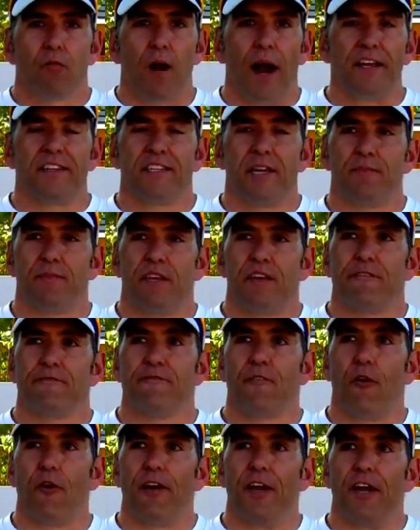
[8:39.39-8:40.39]
write something
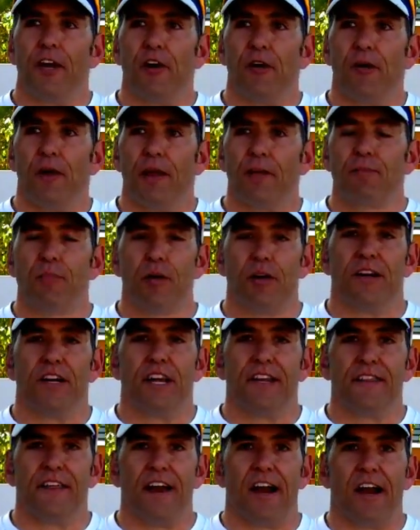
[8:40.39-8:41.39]
for you and put it
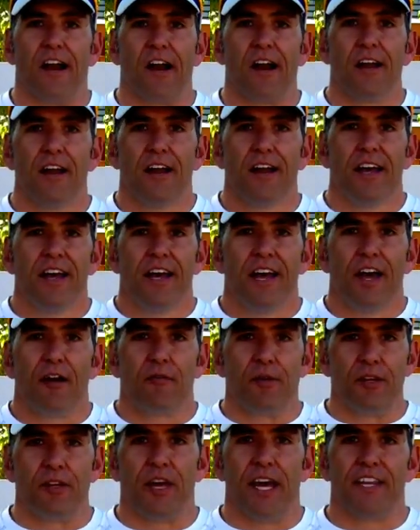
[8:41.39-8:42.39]
in there.
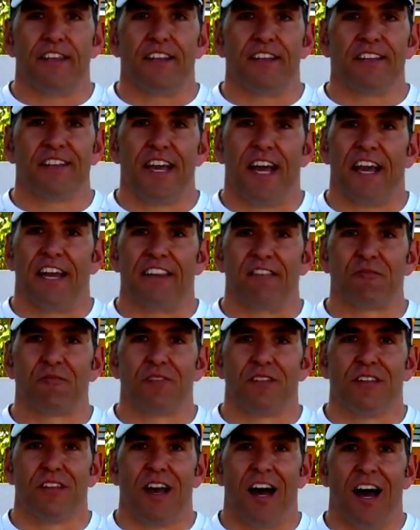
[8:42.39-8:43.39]
When you hit the second
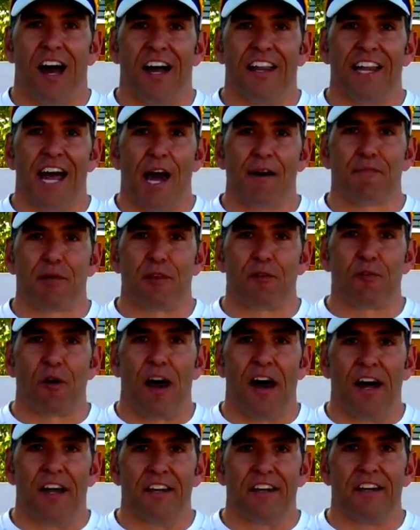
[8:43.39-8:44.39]
lap of the
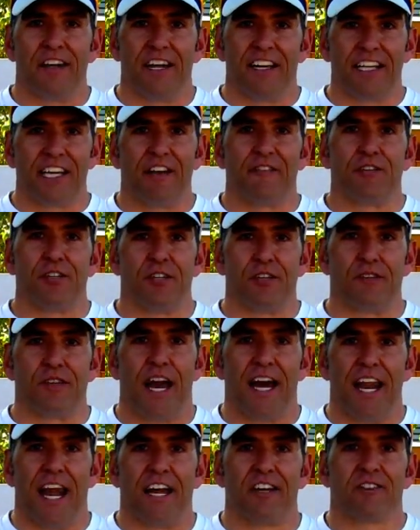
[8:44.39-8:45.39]
run, it gives you
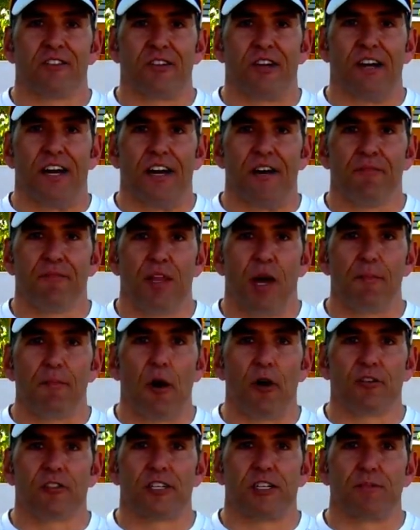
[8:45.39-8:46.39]
that extra
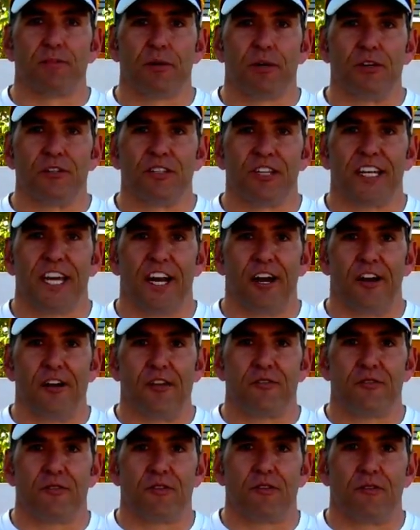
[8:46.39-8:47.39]
emotional boost to carry
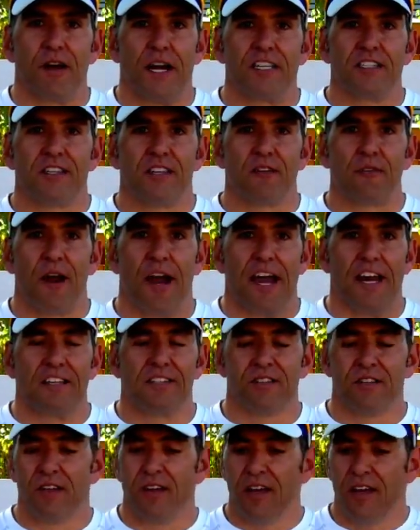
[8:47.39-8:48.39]
you through the rest of the
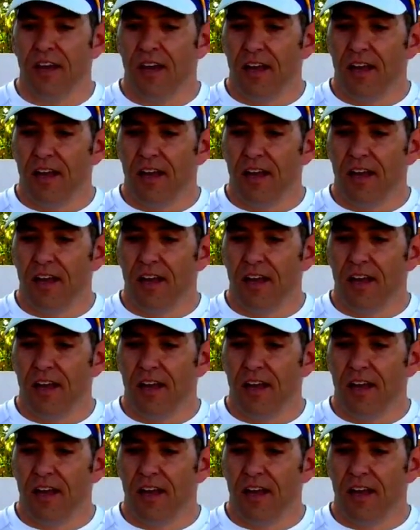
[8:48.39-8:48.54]
race.